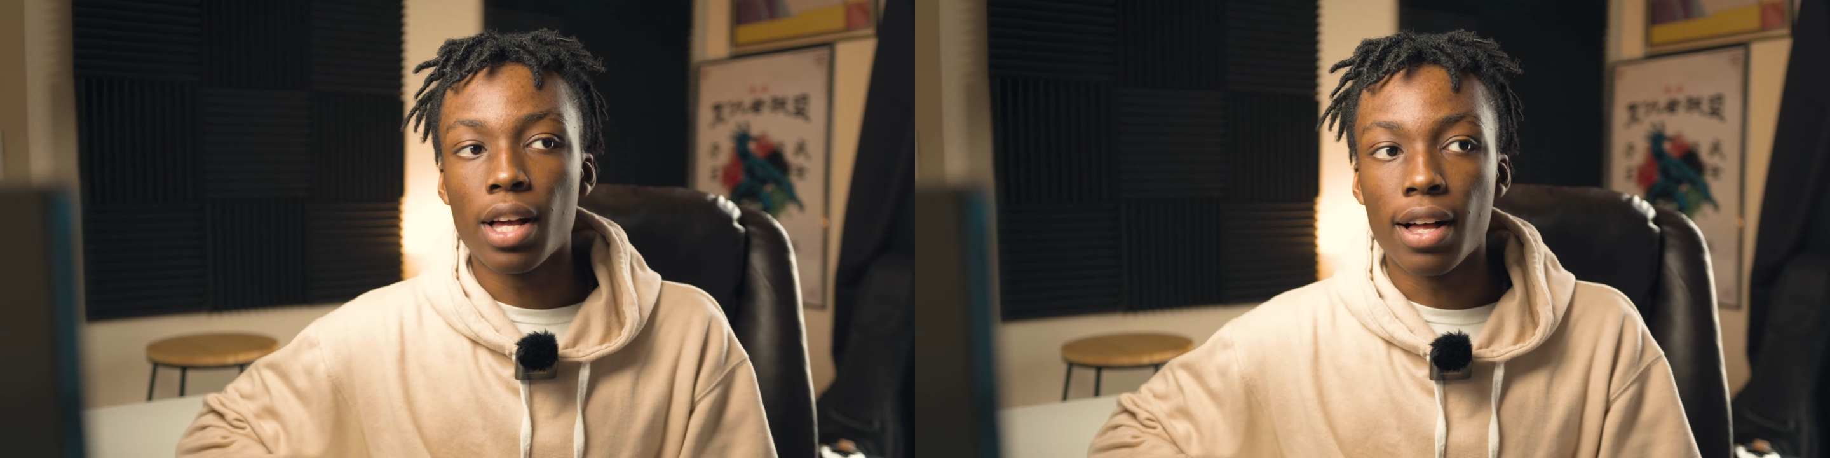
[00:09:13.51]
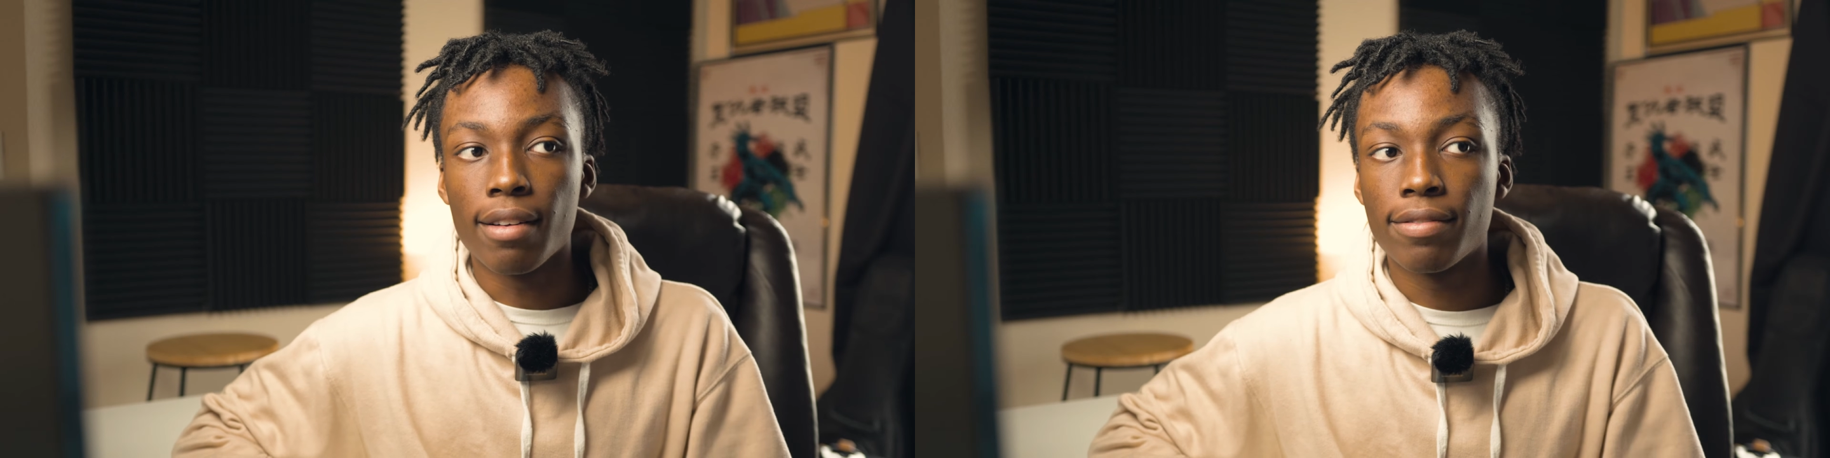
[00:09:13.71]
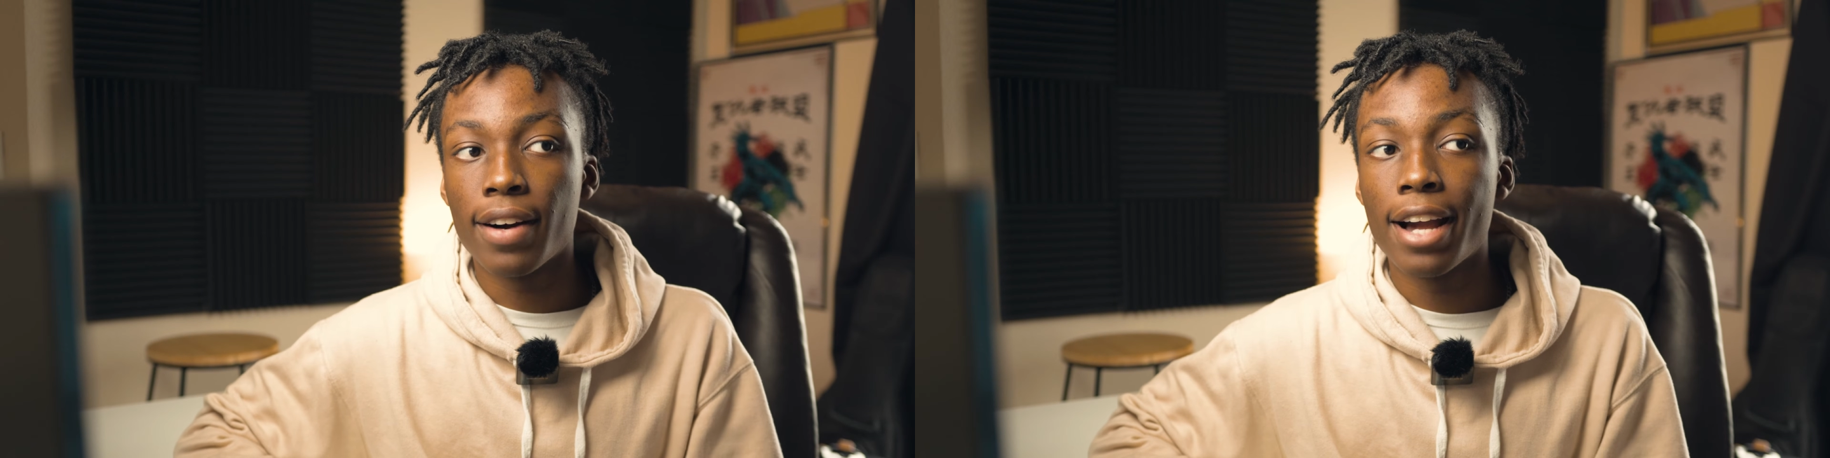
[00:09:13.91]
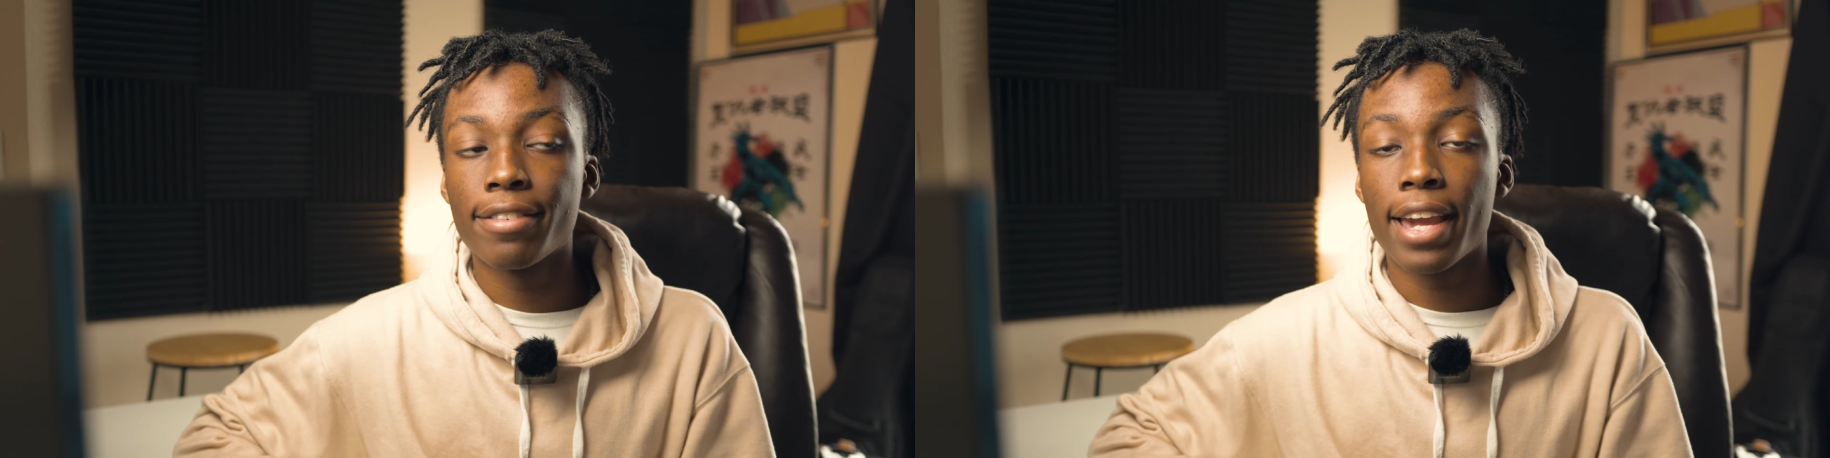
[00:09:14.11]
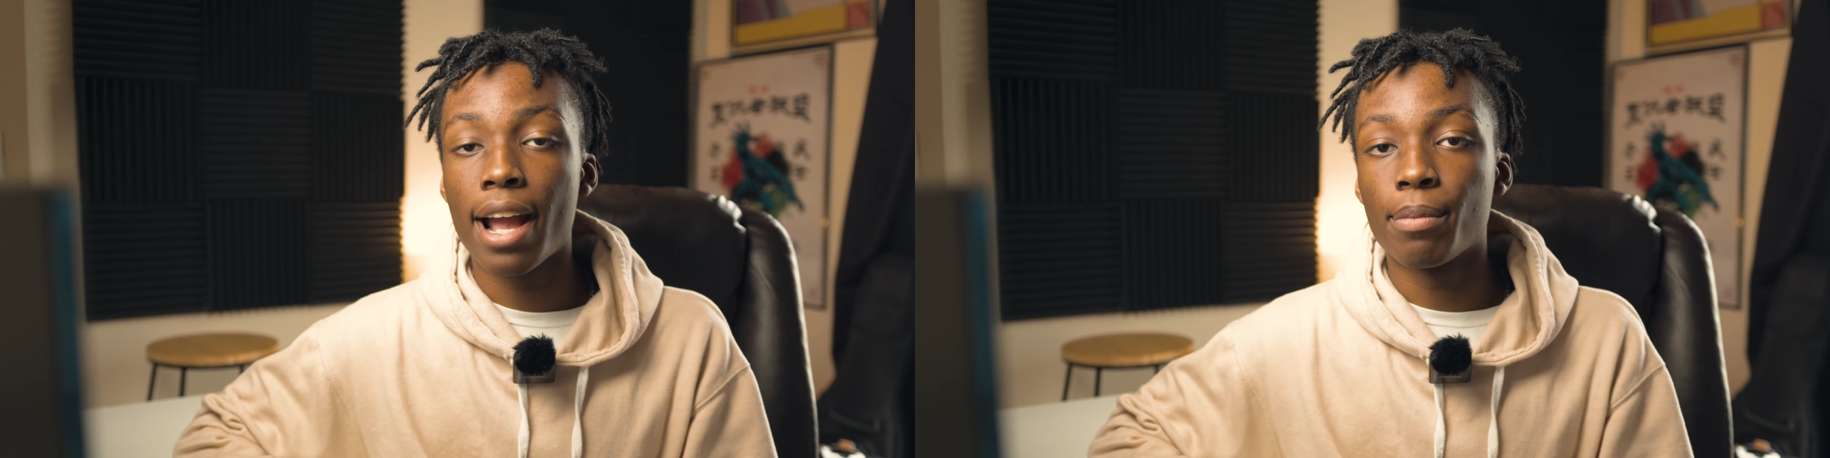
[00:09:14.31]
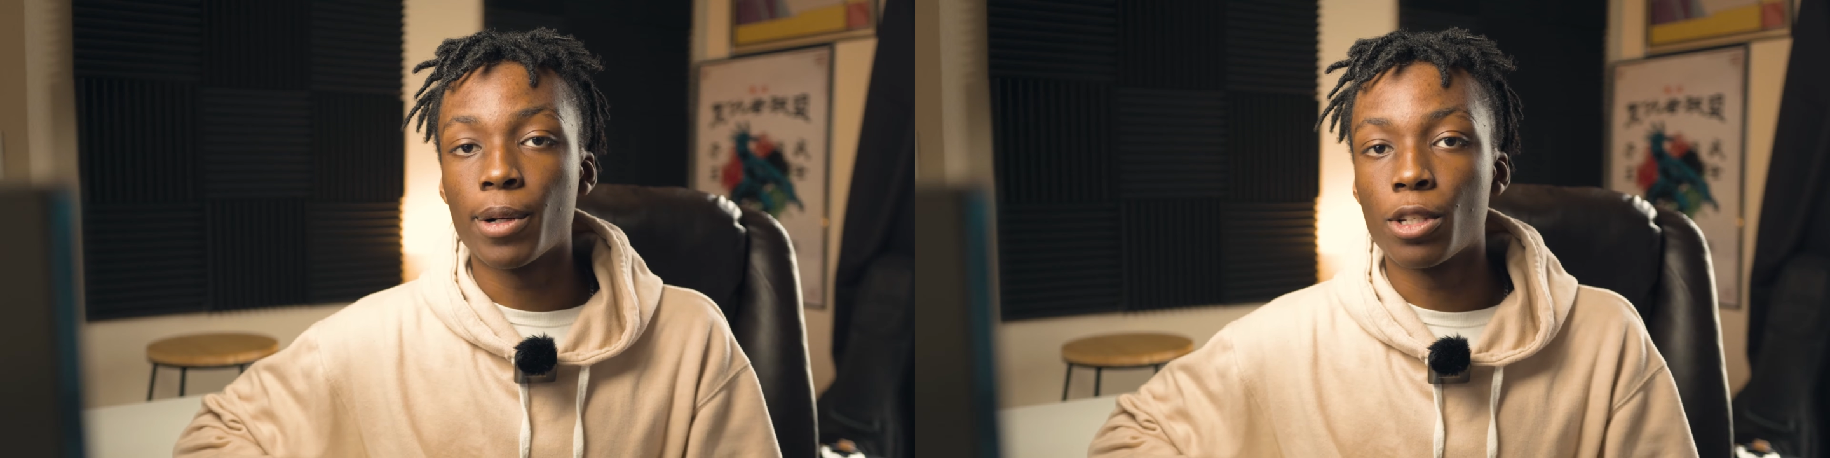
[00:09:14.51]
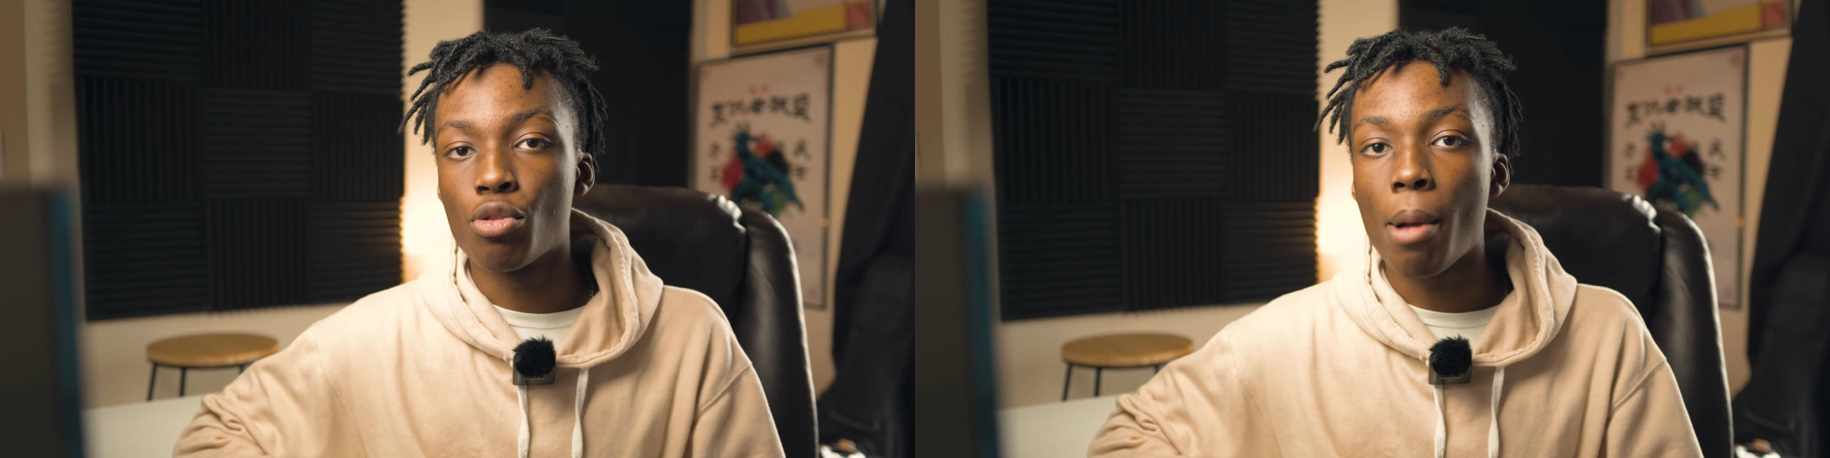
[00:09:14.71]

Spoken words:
of 5 cameras